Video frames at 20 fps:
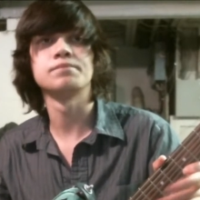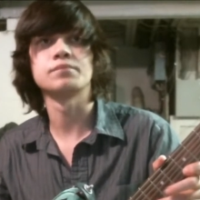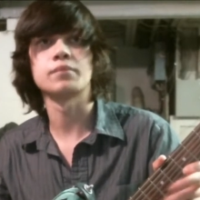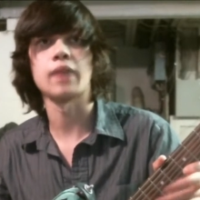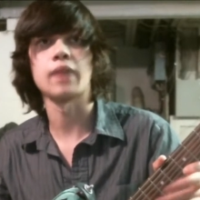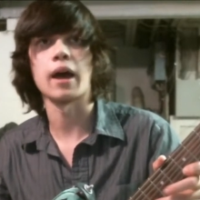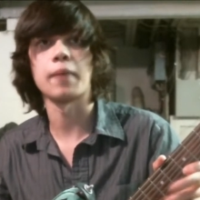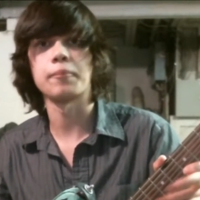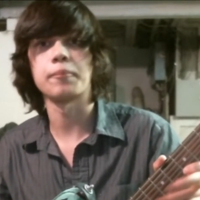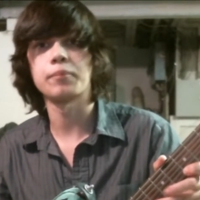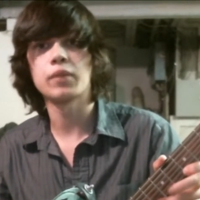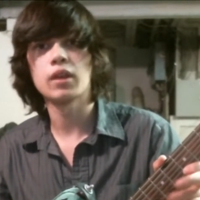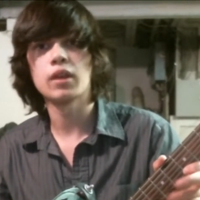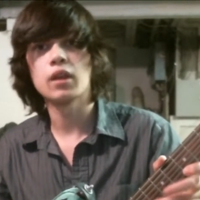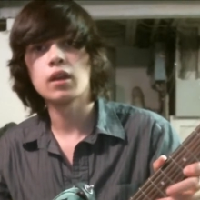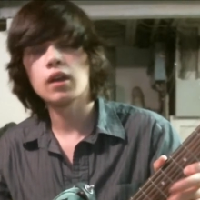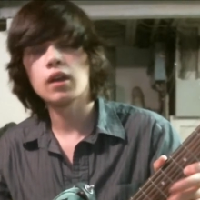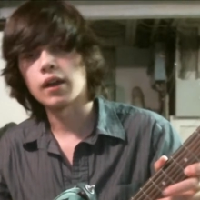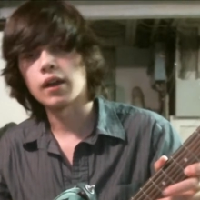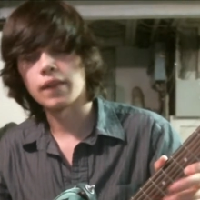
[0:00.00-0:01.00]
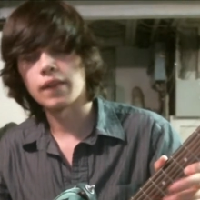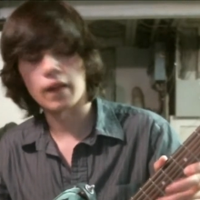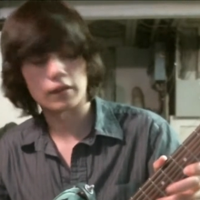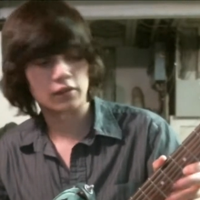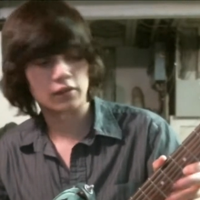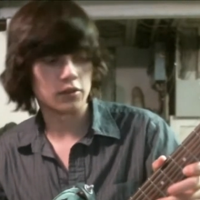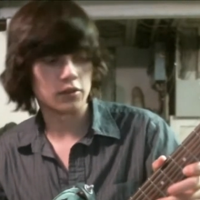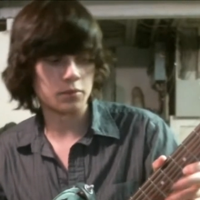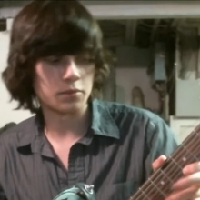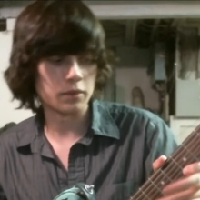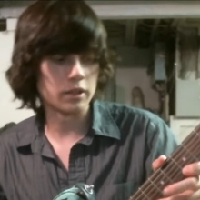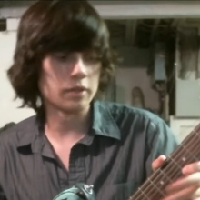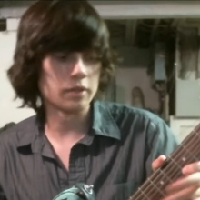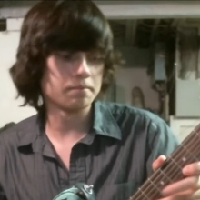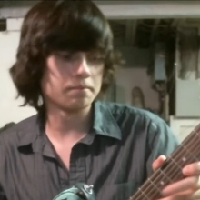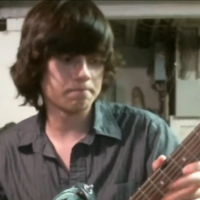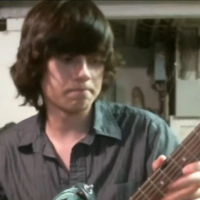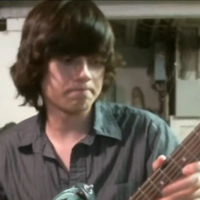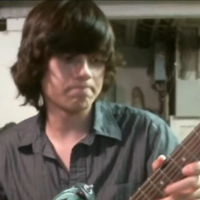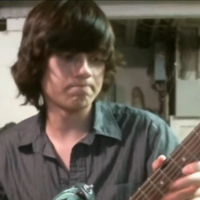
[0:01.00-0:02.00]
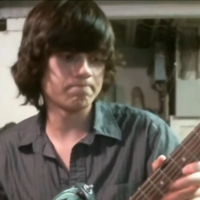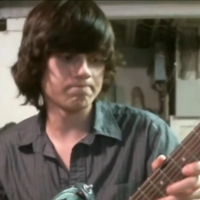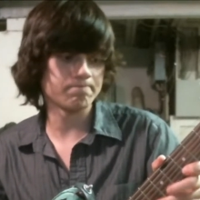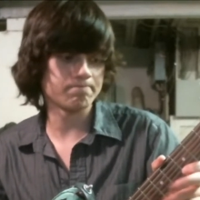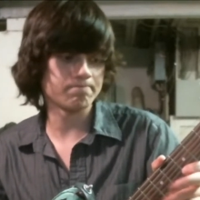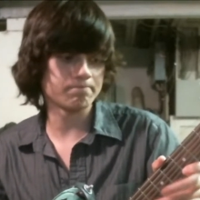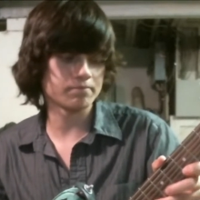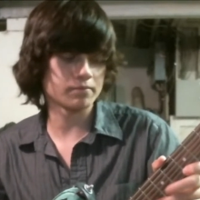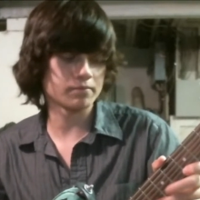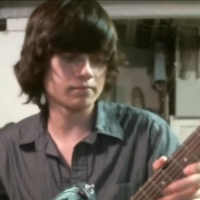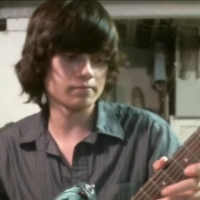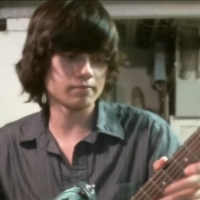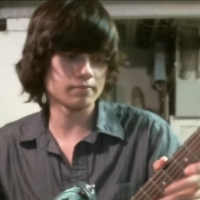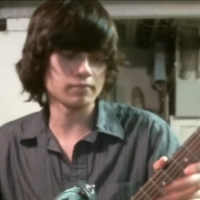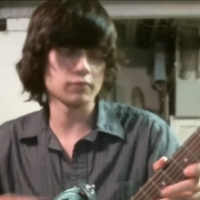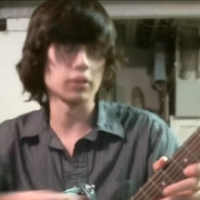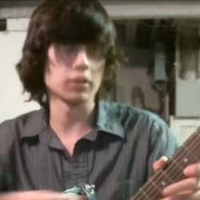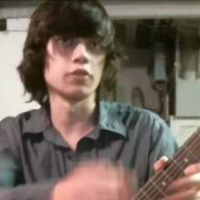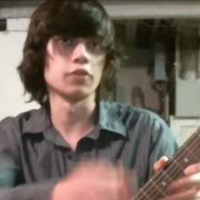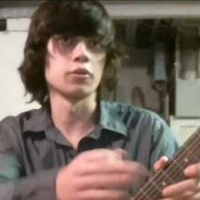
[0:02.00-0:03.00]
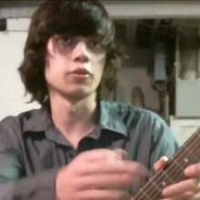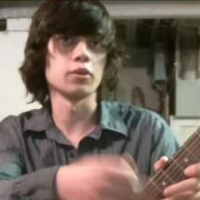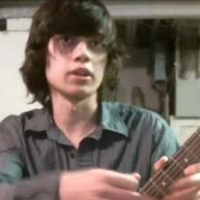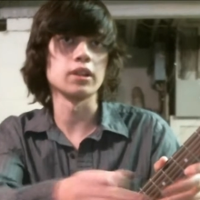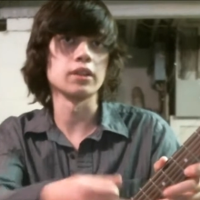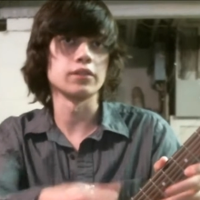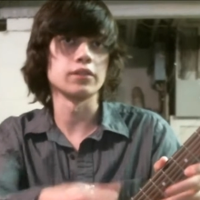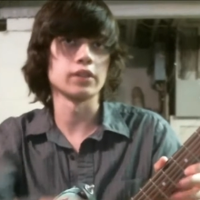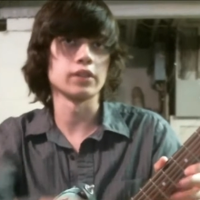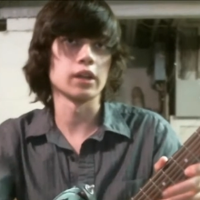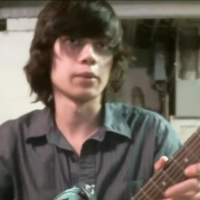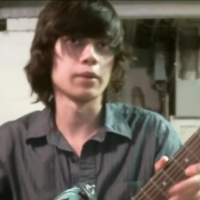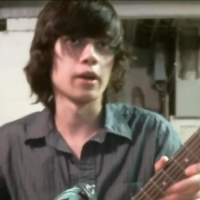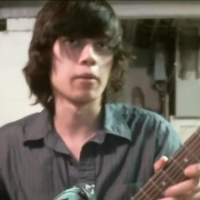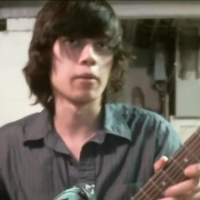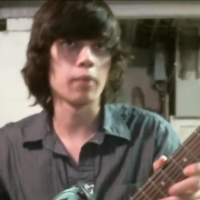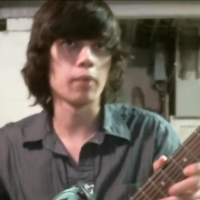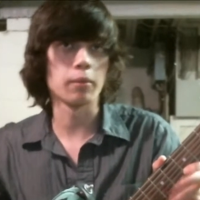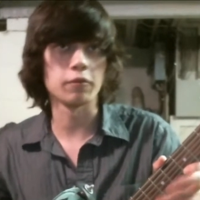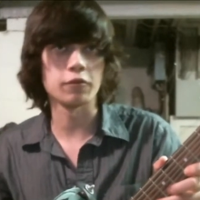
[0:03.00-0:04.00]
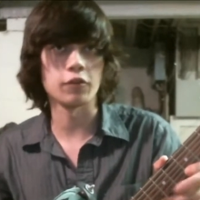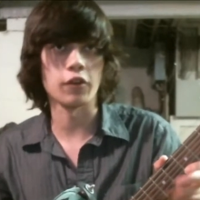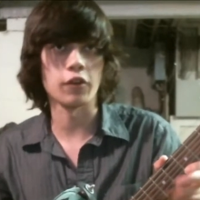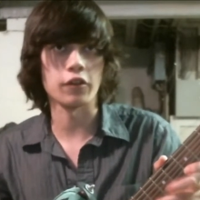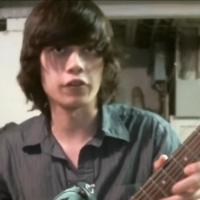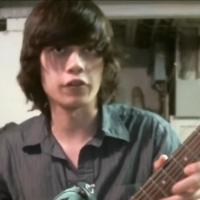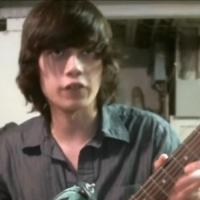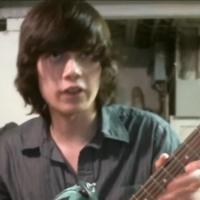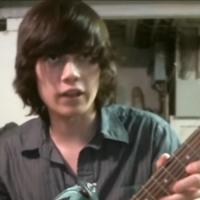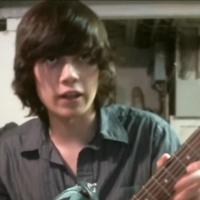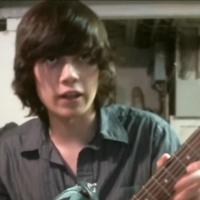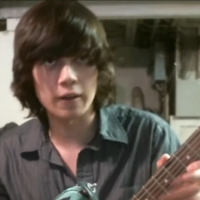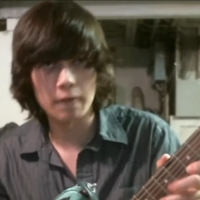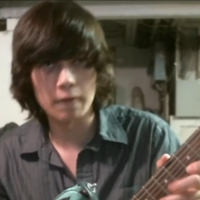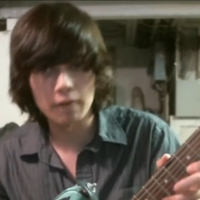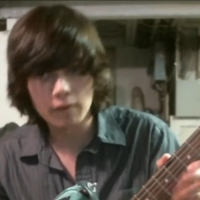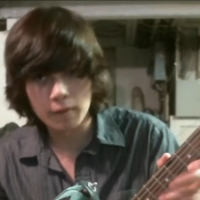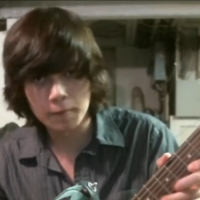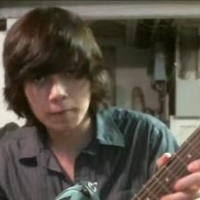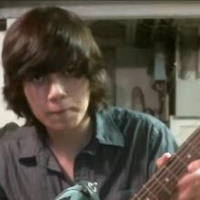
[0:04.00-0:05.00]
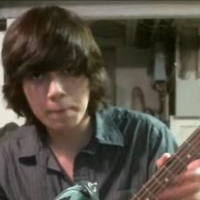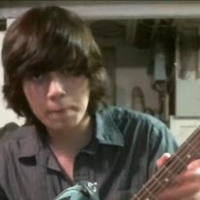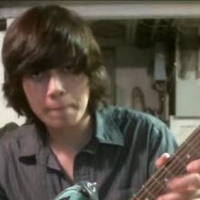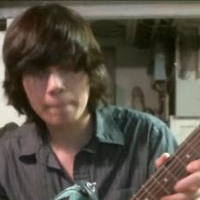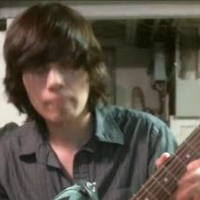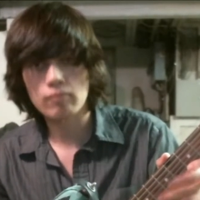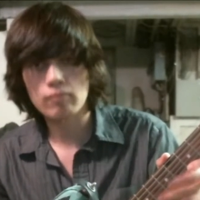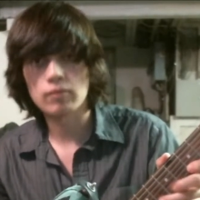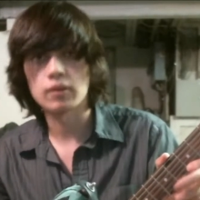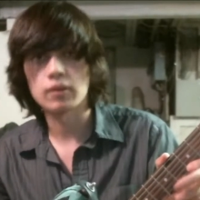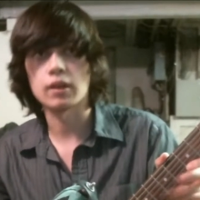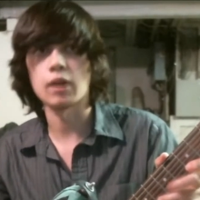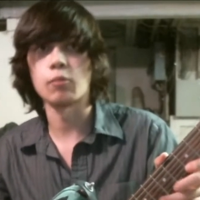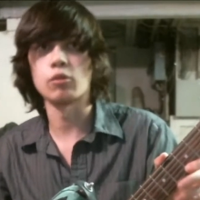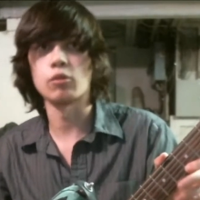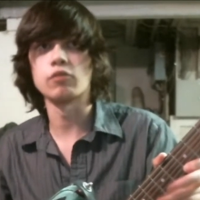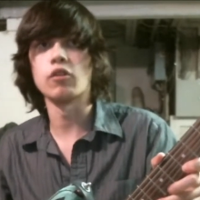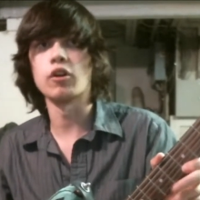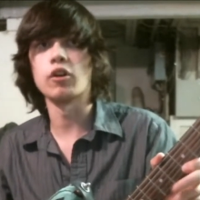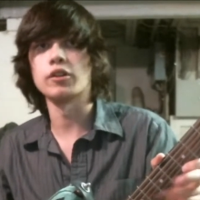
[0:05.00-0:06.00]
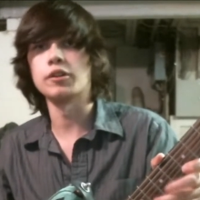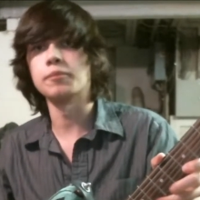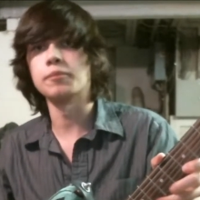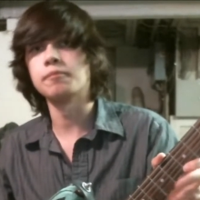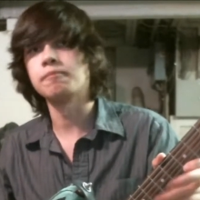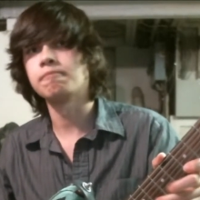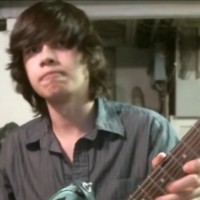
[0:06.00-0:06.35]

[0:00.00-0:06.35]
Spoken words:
that. And that's just me literally lifting it up and down. But if I flick it, get more volume.